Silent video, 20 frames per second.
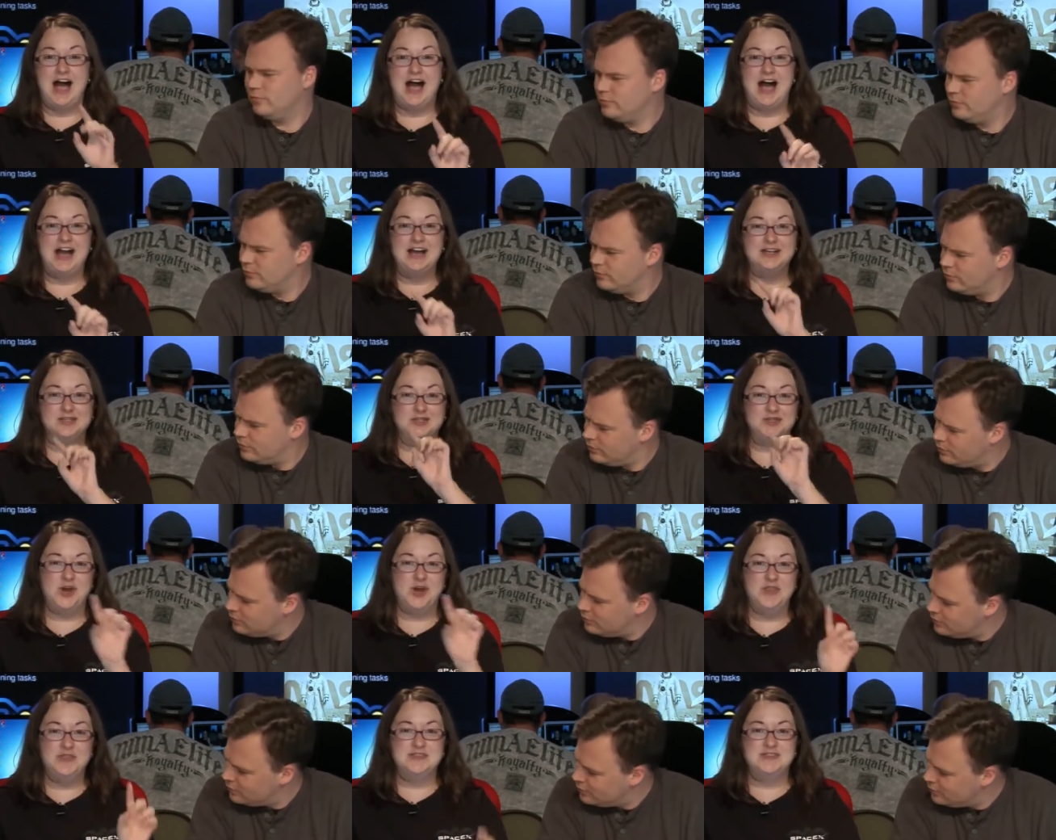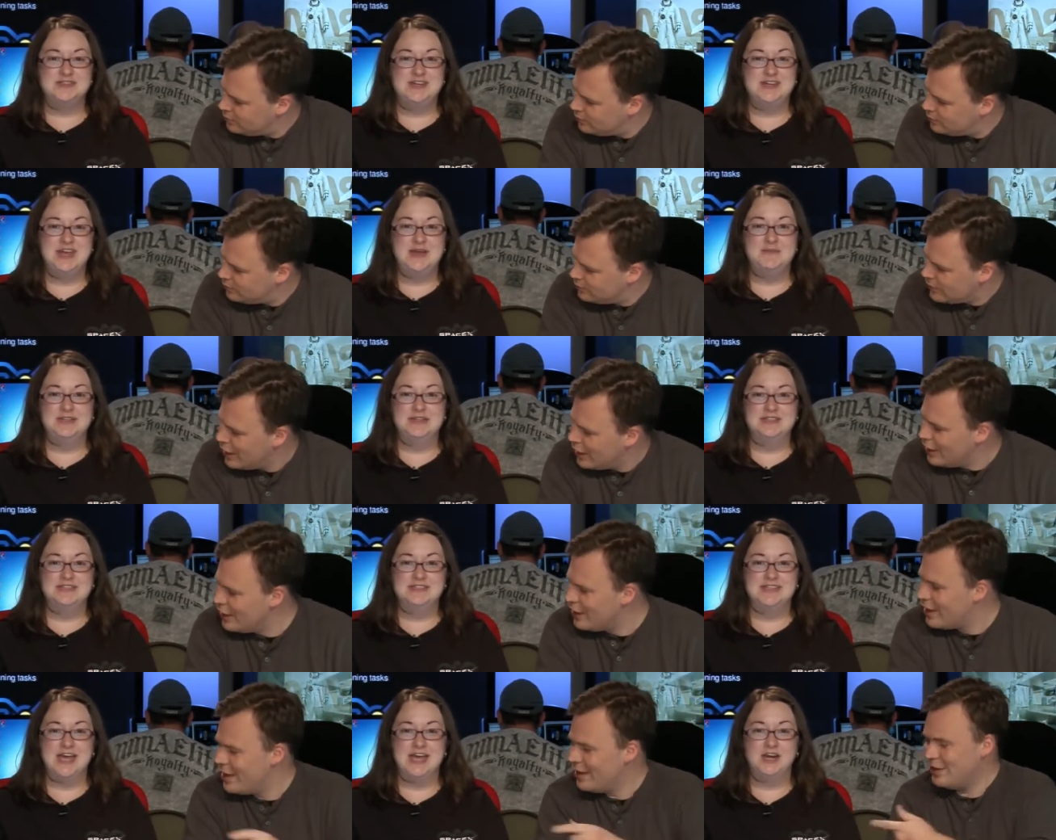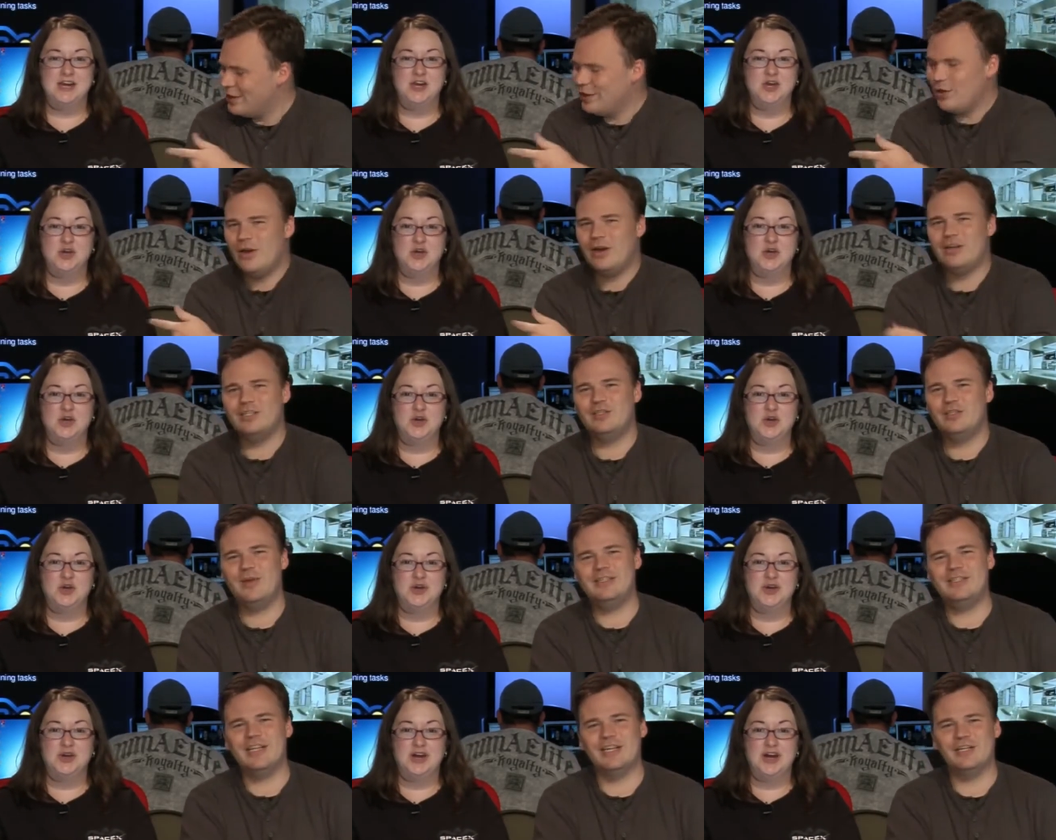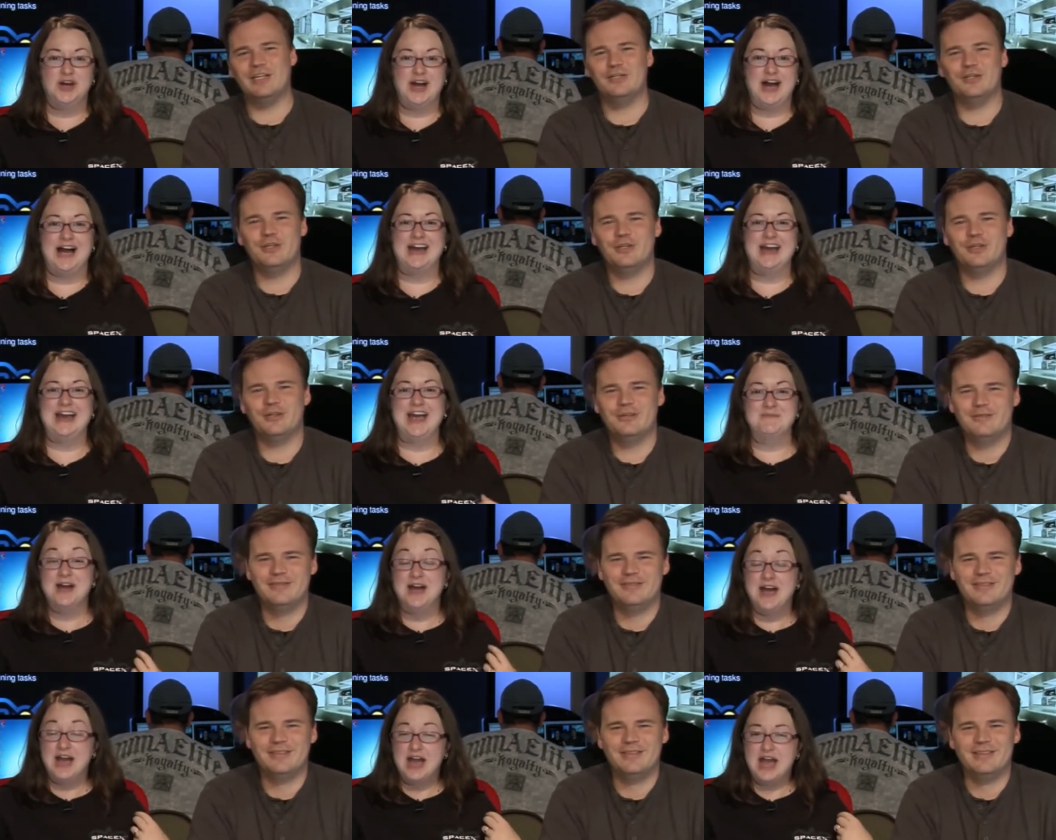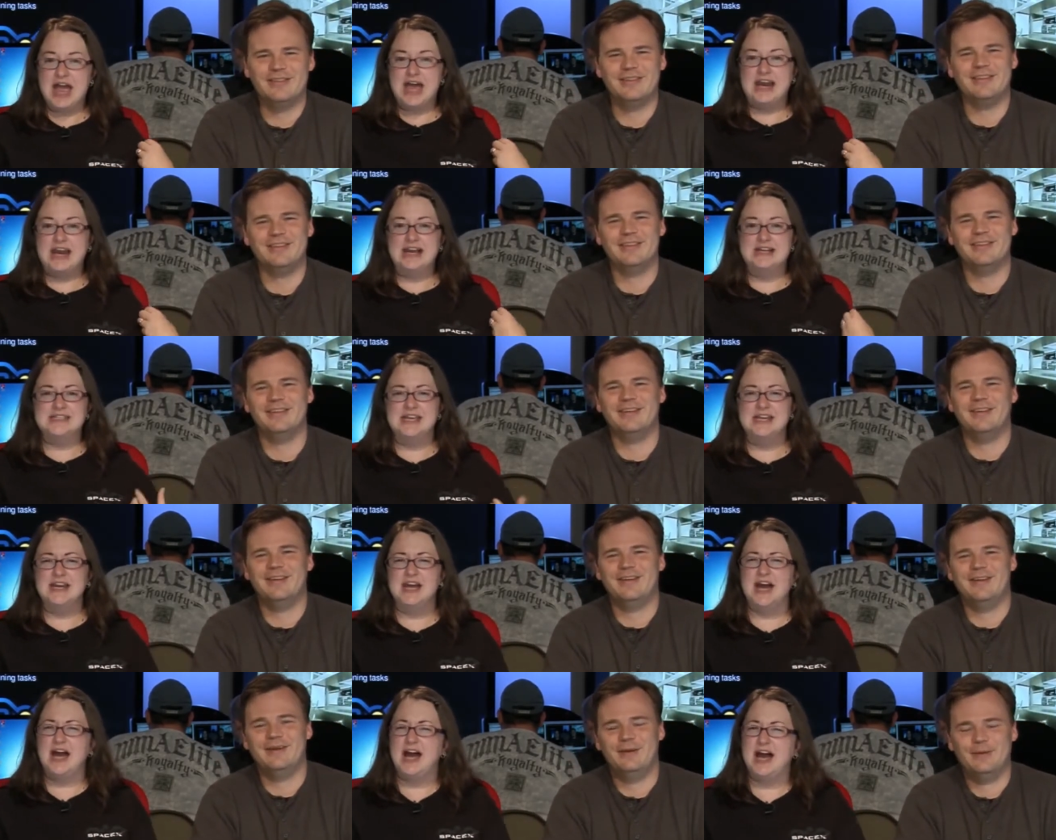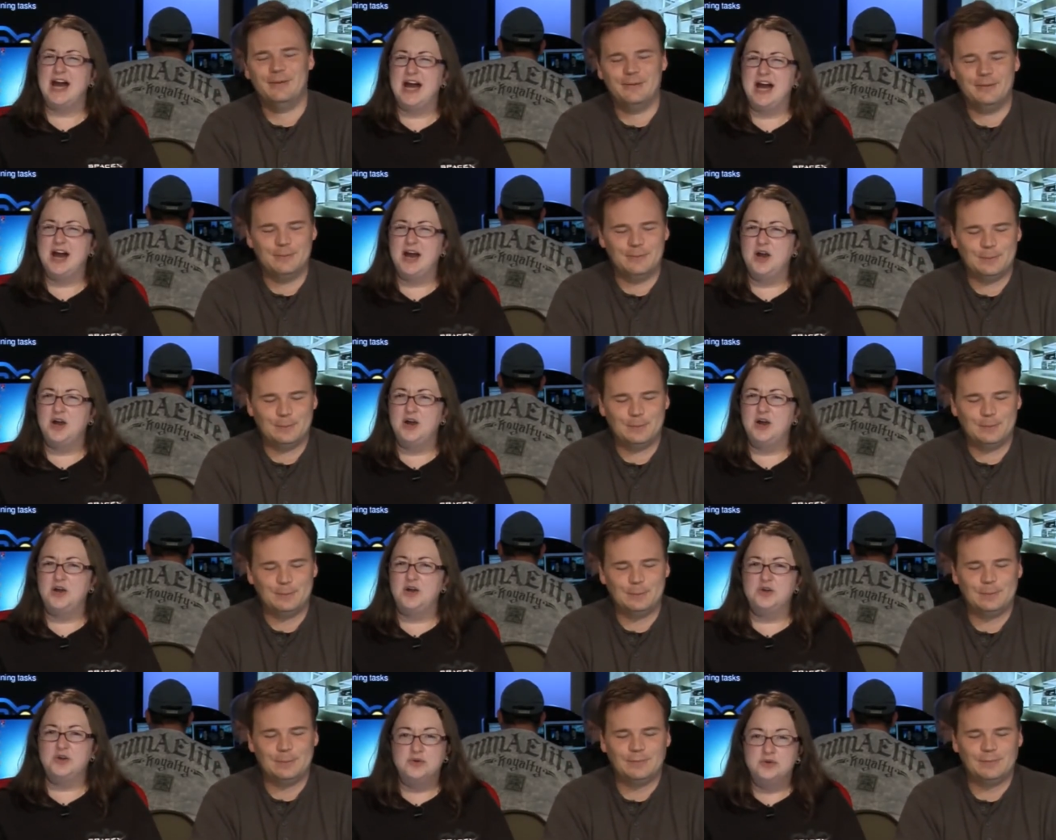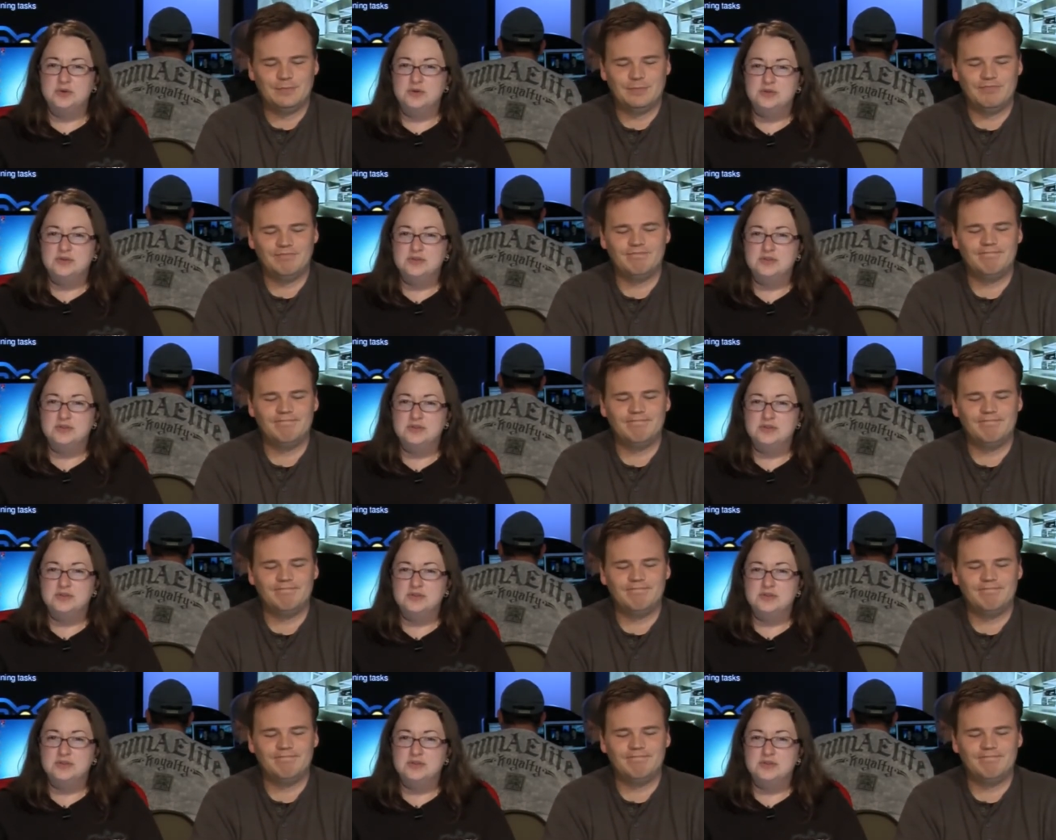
Speaker 1: I saw this name and said, "You're wearing a SpaceX shirt." I am, and I said, "Who?